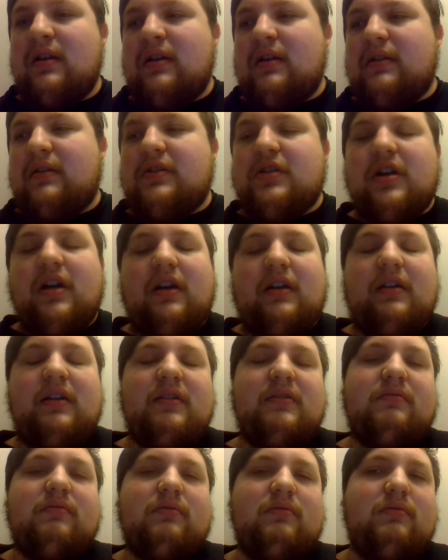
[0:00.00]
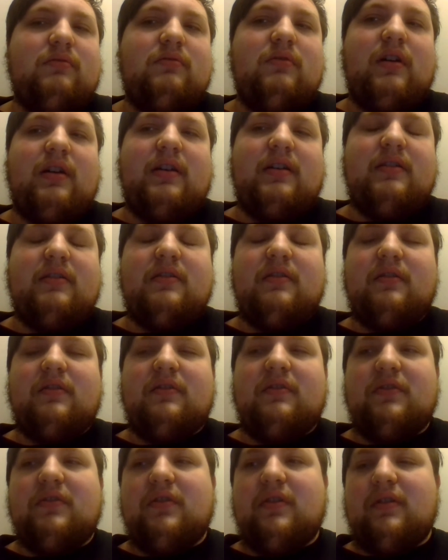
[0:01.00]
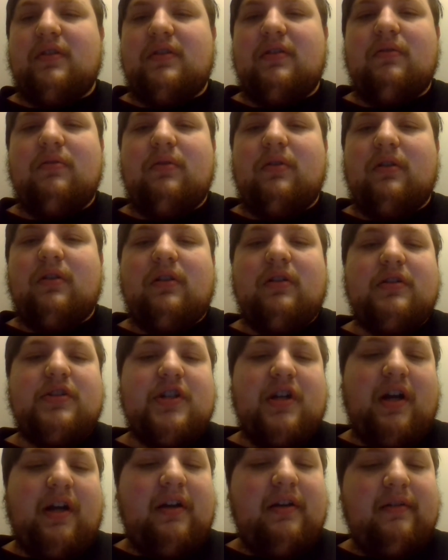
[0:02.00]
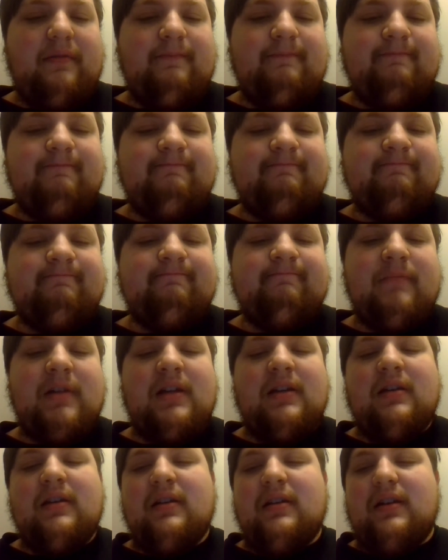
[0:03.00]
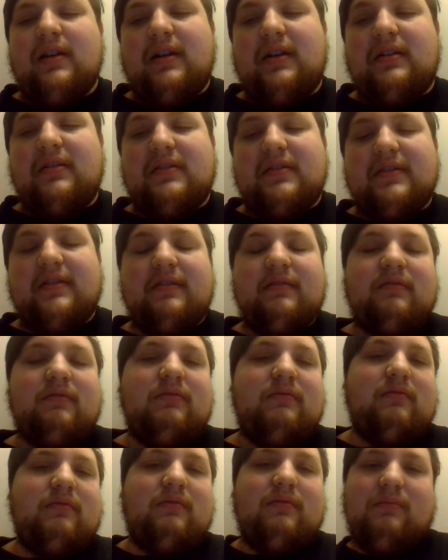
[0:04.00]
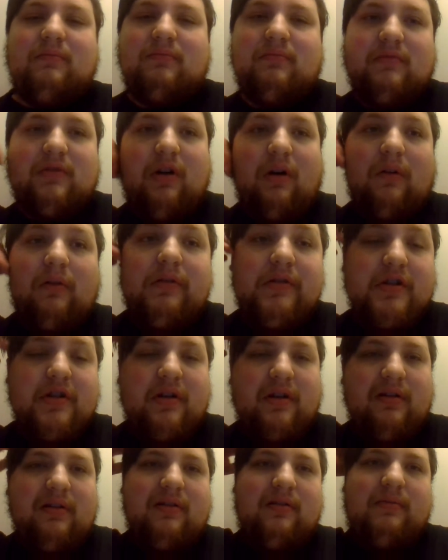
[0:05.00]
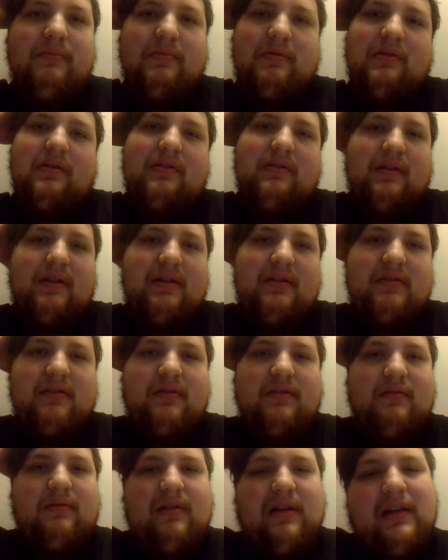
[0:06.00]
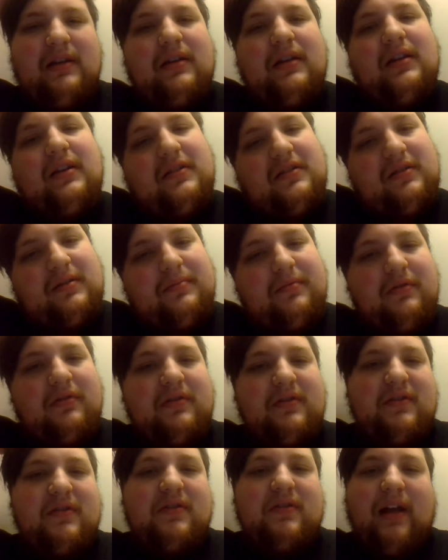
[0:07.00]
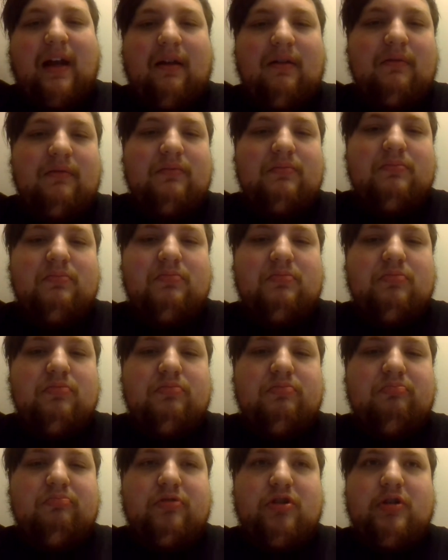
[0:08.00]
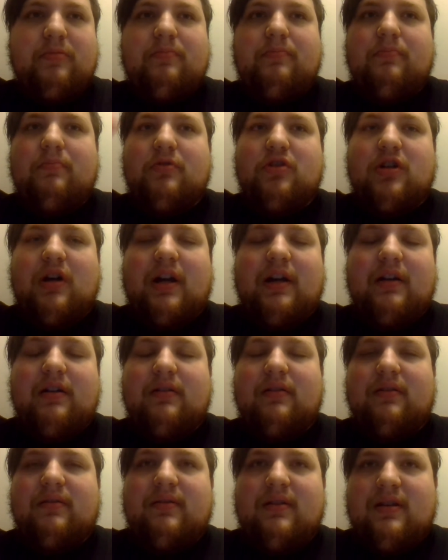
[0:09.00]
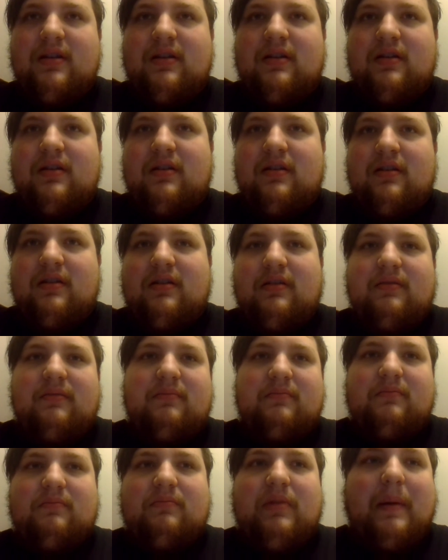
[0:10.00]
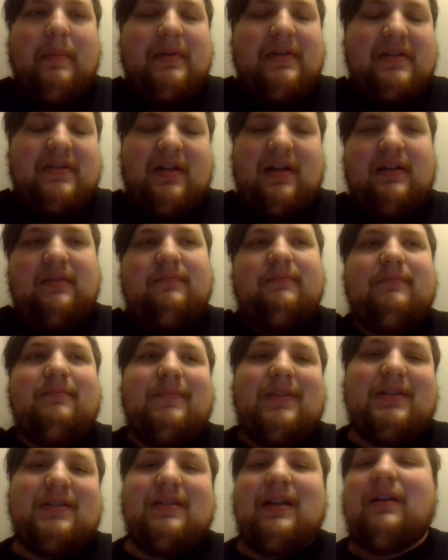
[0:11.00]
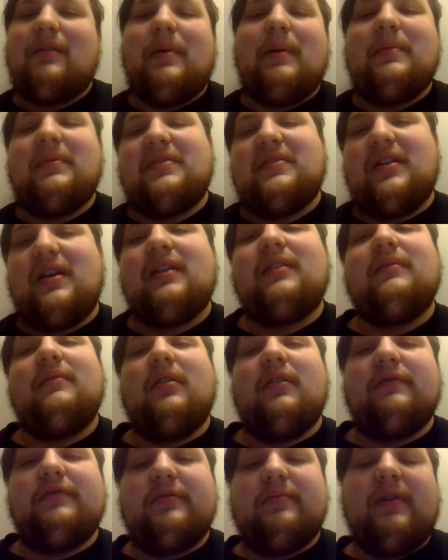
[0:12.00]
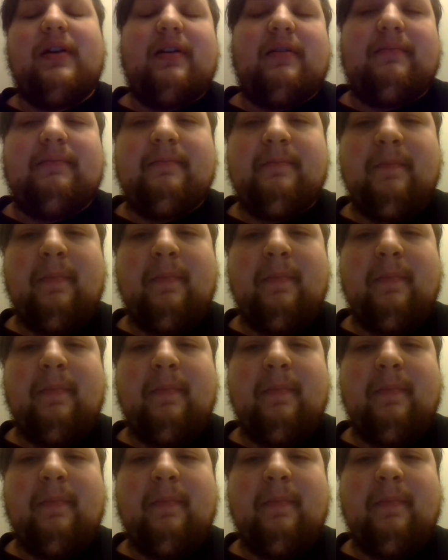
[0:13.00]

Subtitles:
The Chinese rule is no longer China. It is still called China, but it is in the history books now China puppet state. It's now a puppet state of Japan.